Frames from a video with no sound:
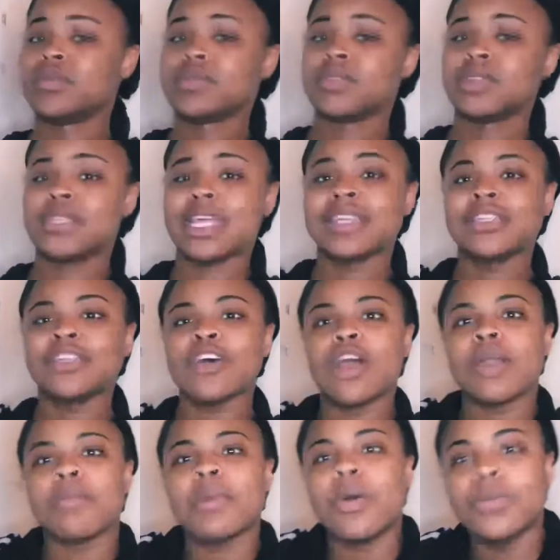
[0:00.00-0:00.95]
Let's talk
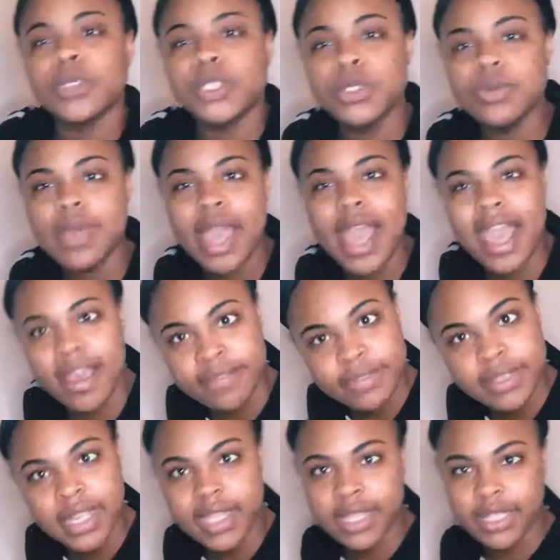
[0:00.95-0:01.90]
about what you have
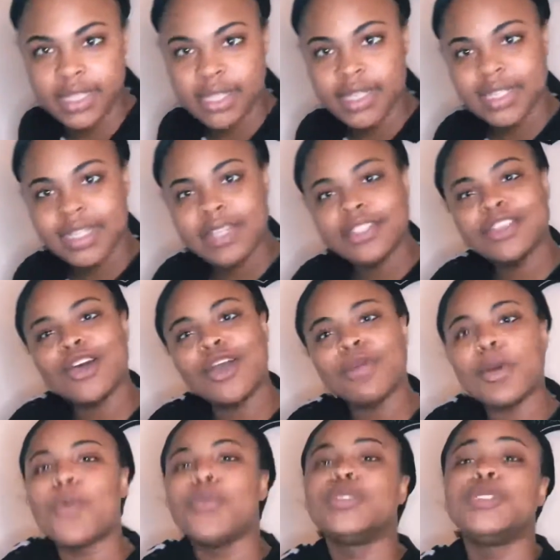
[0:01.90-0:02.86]
done. Let's talk
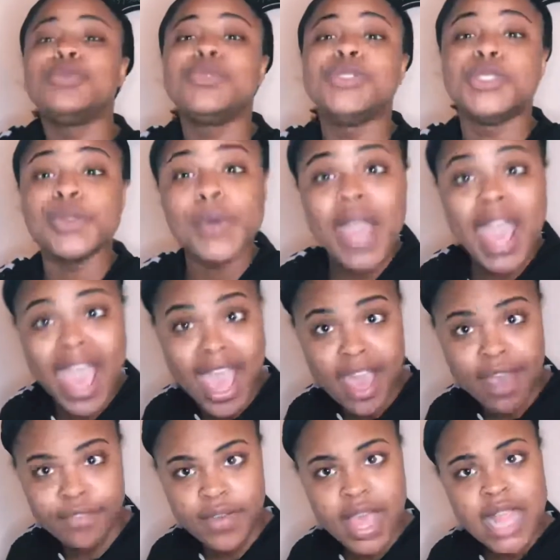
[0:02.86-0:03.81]
about what you do have.
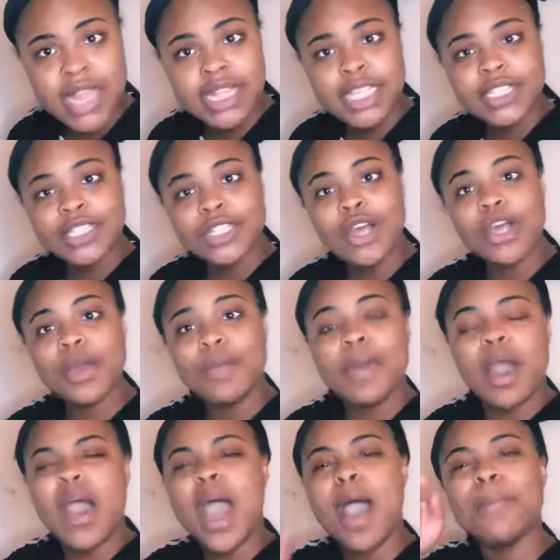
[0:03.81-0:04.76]
Let's talk
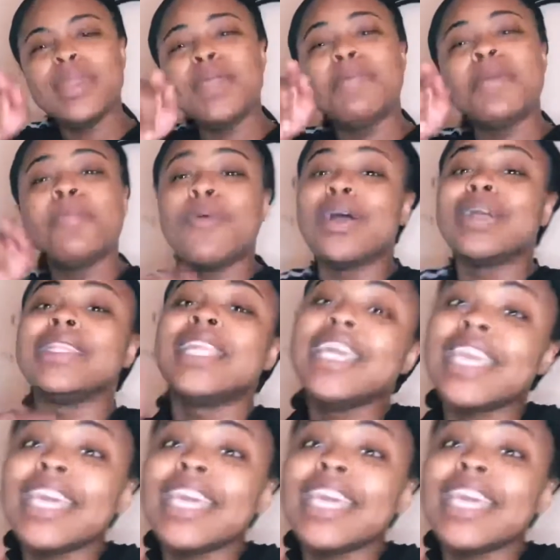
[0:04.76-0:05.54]
about how many people are looking